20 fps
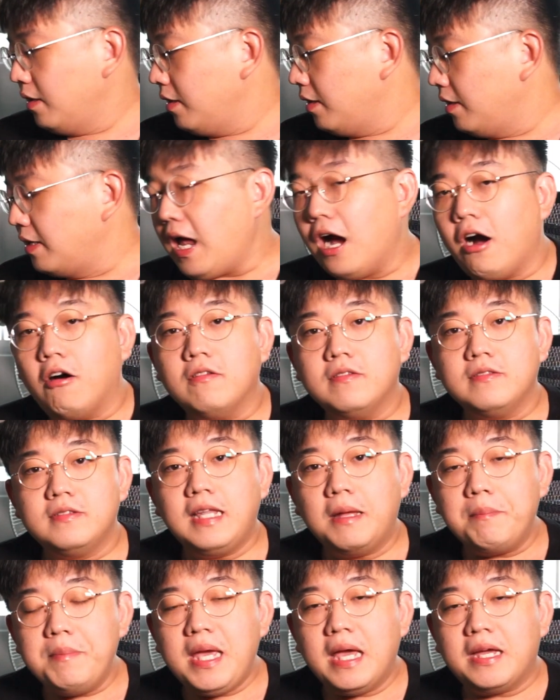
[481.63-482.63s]
Now,
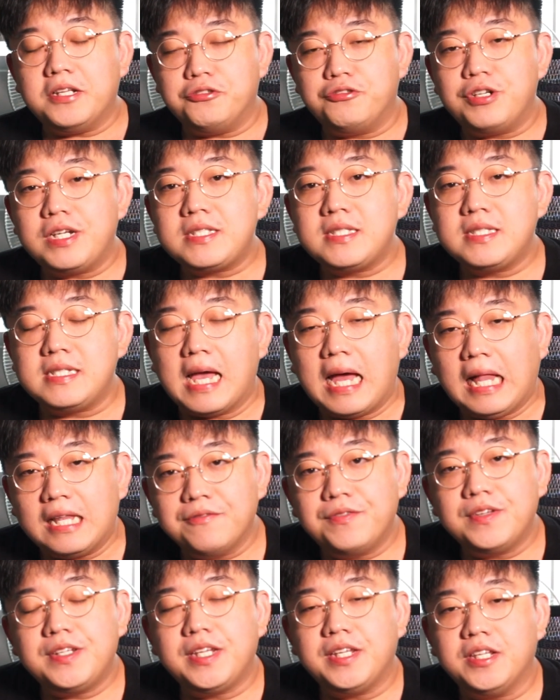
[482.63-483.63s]
let me address the
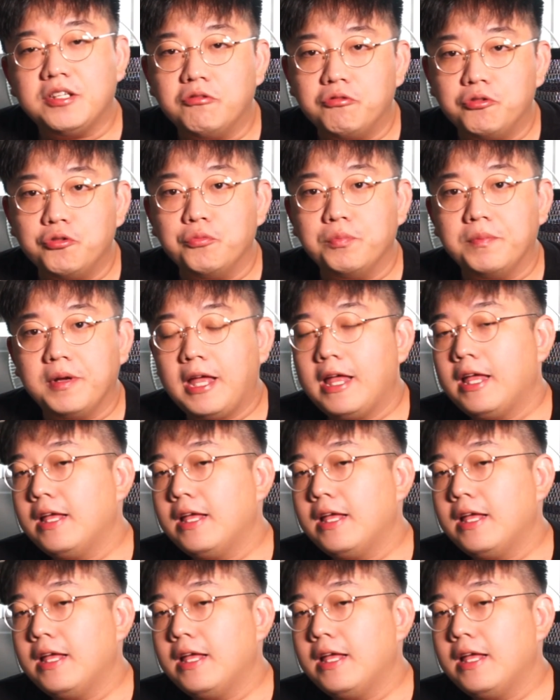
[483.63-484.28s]
elephant in the room.